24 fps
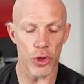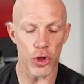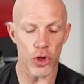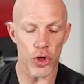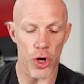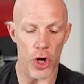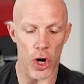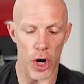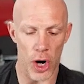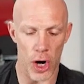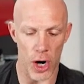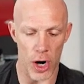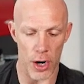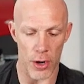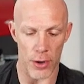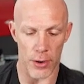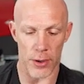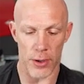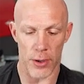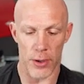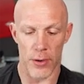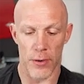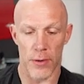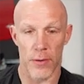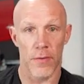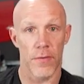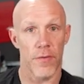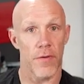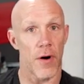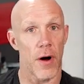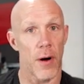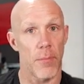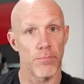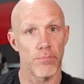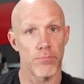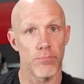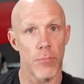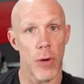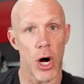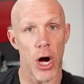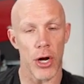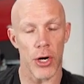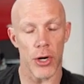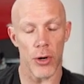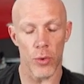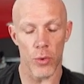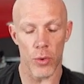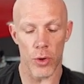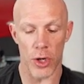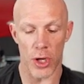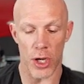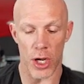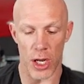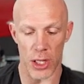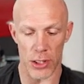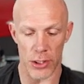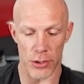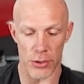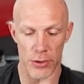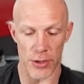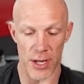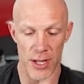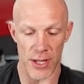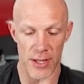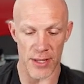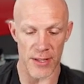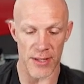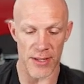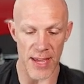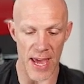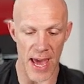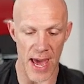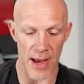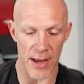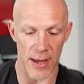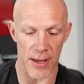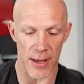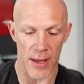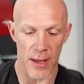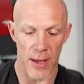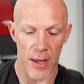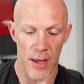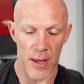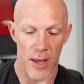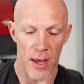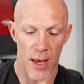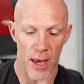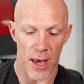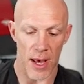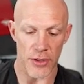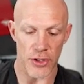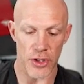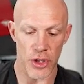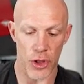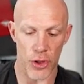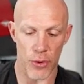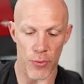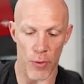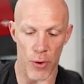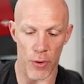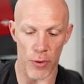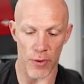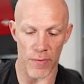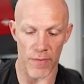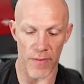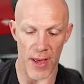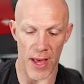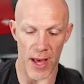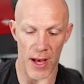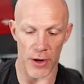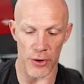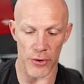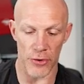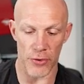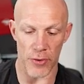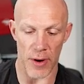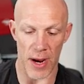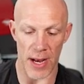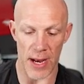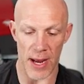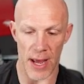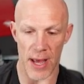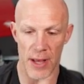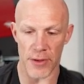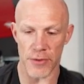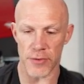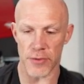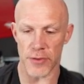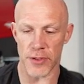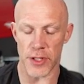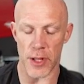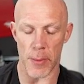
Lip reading: card for a monocolored deck. As Throne of Eldraine enters the